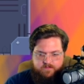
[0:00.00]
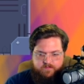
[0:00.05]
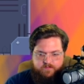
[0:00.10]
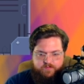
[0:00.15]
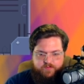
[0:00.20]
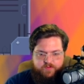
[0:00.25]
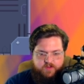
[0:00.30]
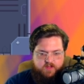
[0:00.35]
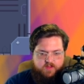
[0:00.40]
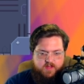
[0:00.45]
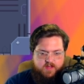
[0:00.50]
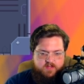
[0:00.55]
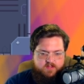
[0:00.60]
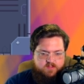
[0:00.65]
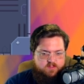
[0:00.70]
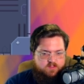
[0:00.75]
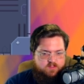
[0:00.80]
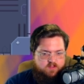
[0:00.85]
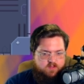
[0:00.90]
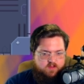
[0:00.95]
Look at
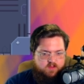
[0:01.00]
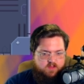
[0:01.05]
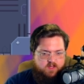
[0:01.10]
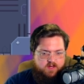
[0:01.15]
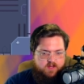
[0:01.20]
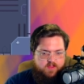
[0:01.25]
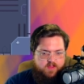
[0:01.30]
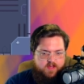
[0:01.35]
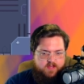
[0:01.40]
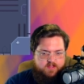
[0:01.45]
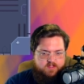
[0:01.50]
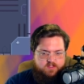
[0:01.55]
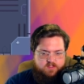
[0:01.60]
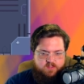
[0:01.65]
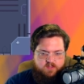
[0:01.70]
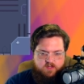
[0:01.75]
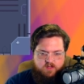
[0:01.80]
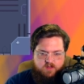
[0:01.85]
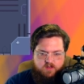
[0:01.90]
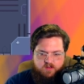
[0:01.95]
this. Look at this.
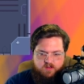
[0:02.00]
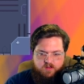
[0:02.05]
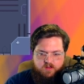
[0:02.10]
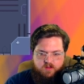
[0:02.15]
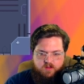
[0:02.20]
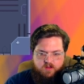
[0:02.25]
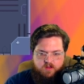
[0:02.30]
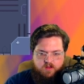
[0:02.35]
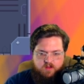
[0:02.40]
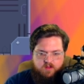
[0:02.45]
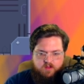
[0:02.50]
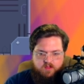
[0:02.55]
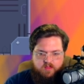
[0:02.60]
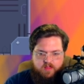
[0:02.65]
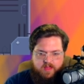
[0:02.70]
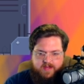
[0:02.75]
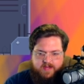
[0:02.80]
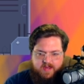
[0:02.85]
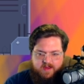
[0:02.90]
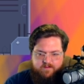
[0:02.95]

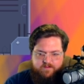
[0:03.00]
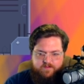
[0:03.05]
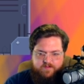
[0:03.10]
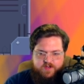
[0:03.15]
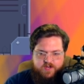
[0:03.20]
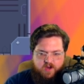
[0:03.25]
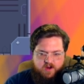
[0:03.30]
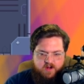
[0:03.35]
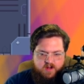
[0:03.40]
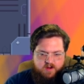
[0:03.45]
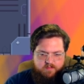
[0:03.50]
Like I've done it